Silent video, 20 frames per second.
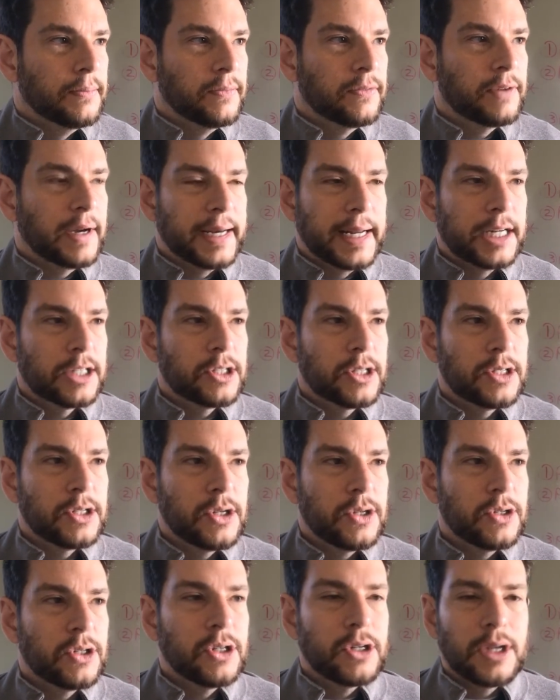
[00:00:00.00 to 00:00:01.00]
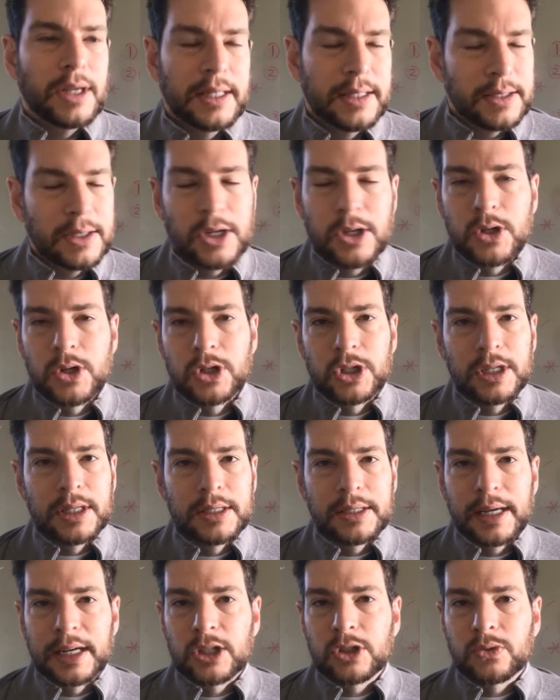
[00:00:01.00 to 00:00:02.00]
financial
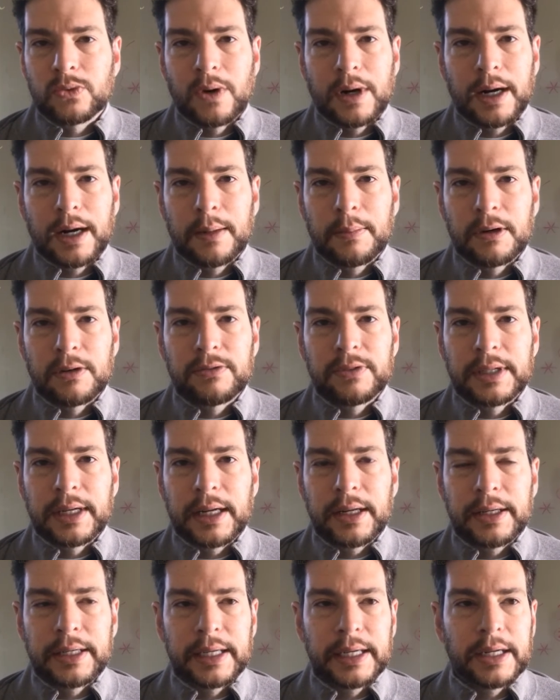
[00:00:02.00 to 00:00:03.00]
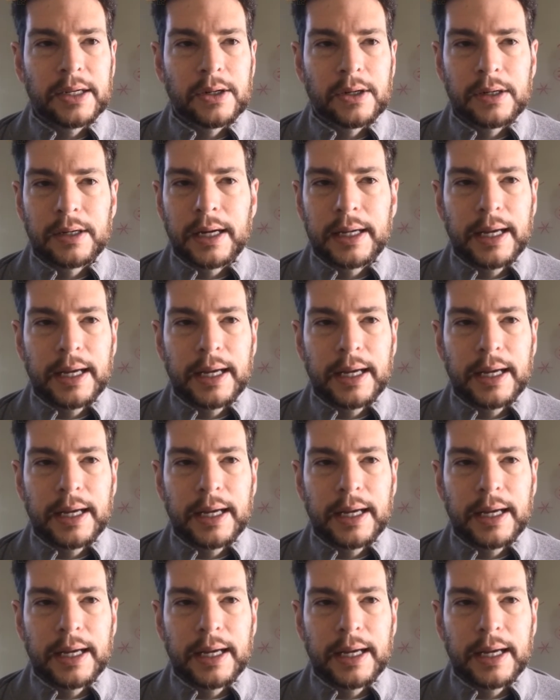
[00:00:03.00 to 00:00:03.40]
institutions like Schwab or Fidelity or